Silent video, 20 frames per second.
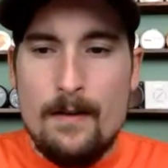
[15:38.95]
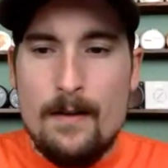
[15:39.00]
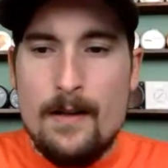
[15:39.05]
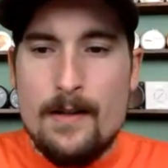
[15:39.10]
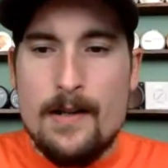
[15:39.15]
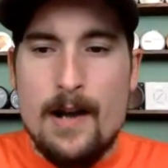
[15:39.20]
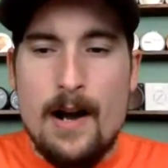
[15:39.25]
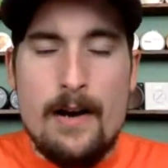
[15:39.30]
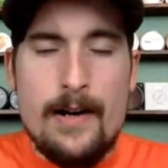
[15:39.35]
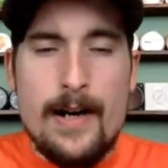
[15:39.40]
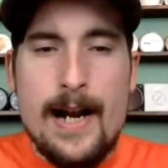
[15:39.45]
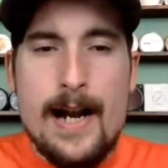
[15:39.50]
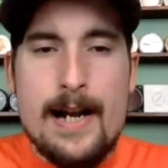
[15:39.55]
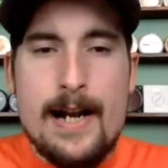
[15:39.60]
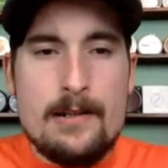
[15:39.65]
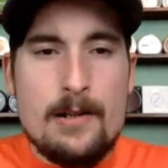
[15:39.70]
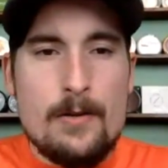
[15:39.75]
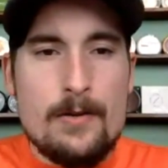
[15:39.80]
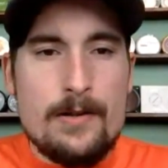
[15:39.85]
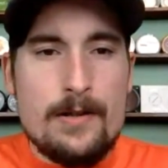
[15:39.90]
So how are you guys
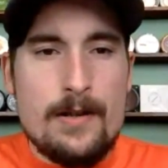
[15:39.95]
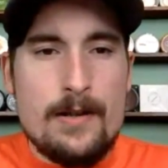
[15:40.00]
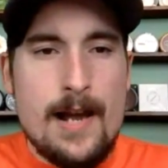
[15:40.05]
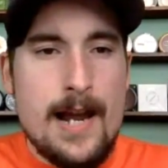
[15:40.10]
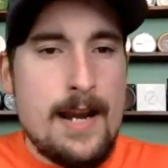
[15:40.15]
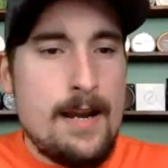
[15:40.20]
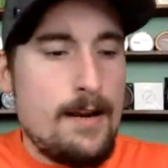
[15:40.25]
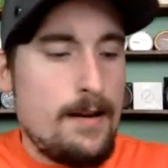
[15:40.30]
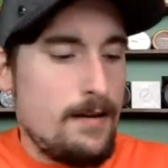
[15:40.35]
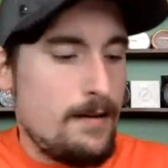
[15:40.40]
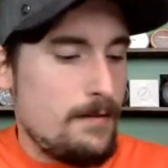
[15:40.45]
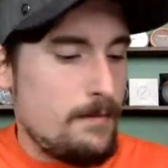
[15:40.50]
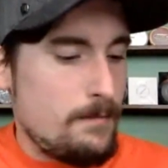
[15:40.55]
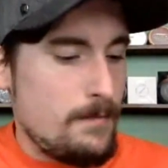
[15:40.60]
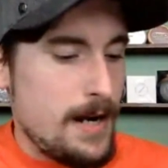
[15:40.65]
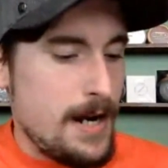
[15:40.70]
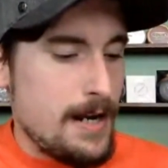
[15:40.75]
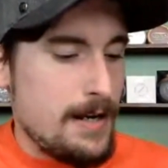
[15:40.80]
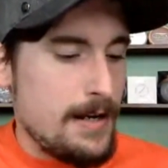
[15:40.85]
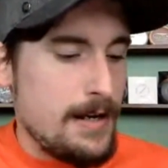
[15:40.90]
doing tonight?
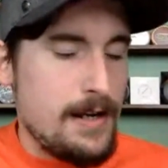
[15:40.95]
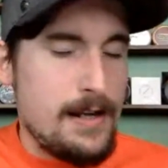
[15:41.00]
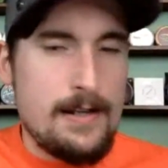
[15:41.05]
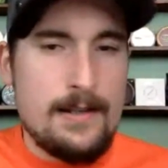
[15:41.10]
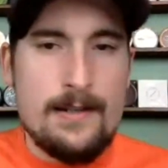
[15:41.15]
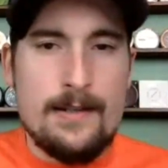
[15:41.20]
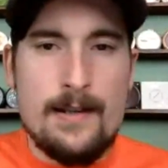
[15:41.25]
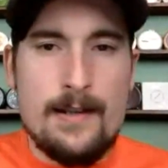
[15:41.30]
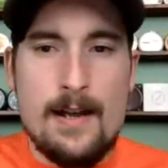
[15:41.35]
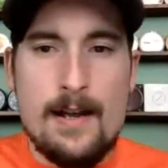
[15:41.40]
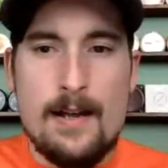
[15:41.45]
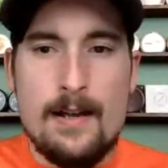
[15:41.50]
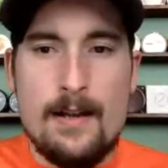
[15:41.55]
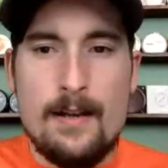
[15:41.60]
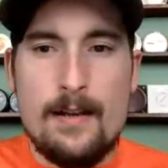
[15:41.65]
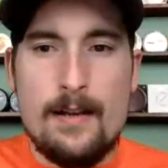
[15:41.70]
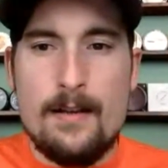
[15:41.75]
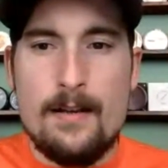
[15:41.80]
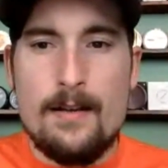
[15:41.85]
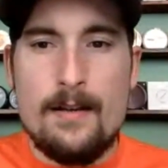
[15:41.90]
Man, it is,
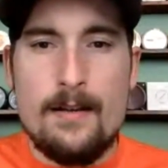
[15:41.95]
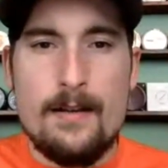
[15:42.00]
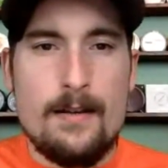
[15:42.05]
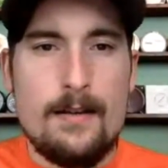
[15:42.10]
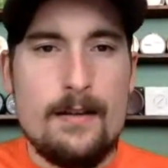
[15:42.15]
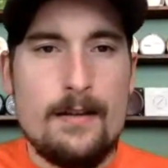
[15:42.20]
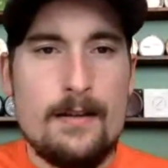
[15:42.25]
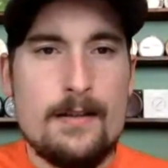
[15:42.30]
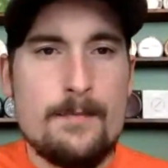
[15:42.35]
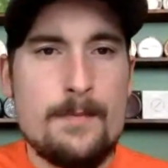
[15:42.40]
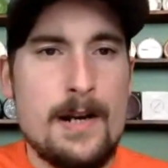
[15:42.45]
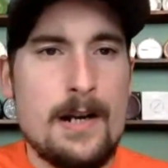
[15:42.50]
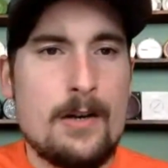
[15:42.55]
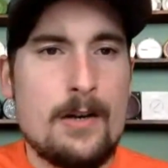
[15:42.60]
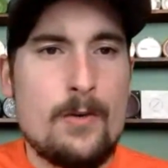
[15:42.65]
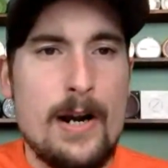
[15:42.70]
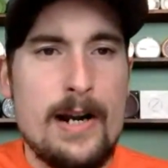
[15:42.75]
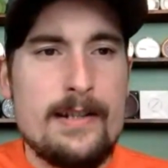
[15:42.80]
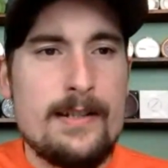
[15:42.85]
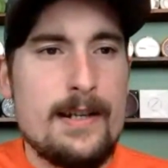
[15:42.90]
it's been a
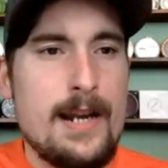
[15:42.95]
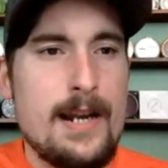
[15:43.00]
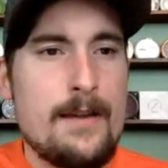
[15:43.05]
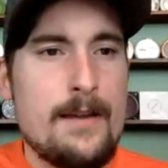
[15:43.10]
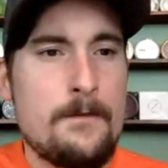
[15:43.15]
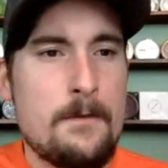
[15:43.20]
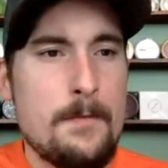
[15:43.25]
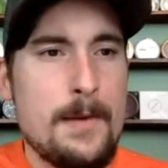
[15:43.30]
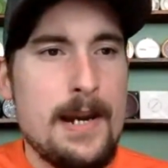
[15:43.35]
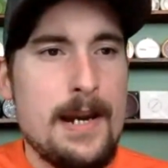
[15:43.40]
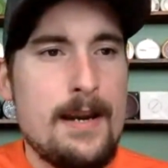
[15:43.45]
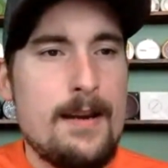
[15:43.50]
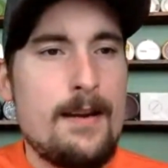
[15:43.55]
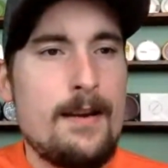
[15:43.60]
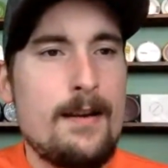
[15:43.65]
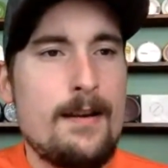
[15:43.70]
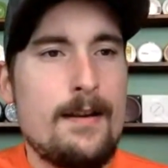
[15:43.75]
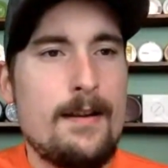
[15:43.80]
crazy day for me.